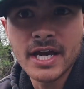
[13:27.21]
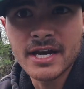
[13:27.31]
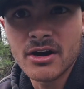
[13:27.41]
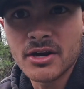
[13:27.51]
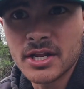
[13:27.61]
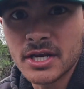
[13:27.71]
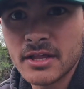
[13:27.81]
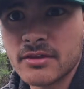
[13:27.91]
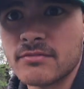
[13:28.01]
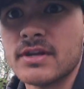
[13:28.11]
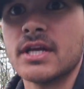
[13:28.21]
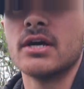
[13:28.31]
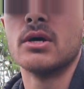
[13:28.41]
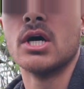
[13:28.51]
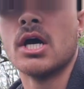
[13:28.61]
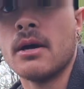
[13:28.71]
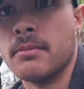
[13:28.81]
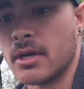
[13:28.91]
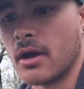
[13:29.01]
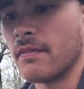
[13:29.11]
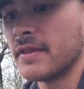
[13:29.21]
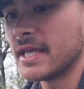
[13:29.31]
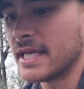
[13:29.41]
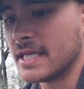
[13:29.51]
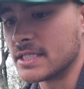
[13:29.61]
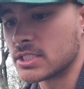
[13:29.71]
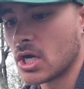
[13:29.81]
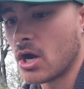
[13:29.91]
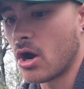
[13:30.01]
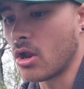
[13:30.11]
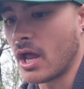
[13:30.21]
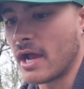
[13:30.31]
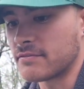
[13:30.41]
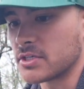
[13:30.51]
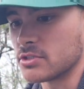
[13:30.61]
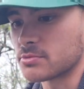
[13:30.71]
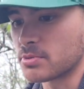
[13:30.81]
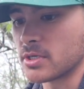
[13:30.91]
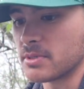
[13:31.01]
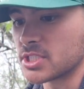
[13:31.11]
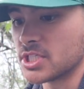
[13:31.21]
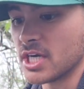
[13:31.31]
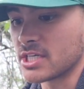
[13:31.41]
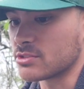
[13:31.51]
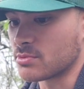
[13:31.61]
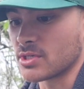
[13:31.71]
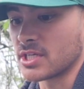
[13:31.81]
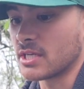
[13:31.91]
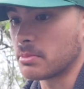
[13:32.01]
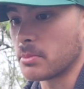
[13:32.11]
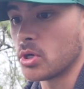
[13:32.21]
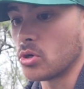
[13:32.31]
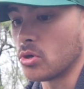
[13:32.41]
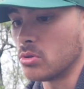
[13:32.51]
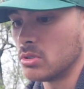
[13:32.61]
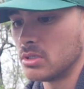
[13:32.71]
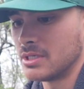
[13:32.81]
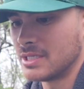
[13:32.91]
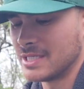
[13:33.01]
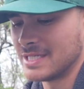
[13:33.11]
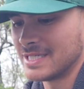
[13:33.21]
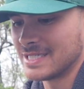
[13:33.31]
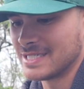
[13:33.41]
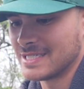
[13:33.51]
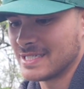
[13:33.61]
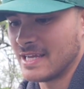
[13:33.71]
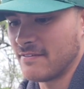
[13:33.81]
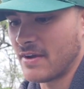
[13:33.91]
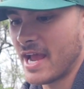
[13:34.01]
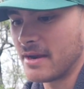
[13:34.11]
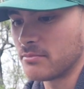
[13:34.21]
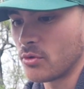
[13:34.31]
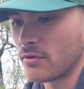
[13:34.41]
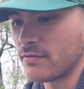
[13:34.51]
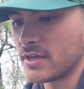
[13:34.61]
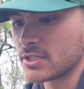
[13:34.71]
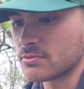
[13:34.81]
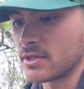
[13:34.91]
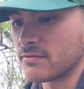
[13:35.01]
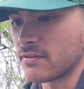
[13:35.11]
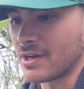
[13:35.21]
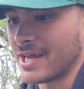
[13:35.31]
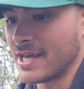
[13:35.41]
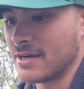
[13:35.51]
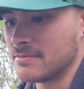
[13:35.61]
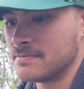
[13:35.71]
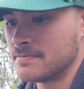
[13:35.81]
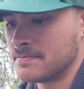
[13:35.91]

that on another video. But on these, all I have to do is pretty much gut, because we're gonna keep them whole. If I had more fish, we'd fillet them.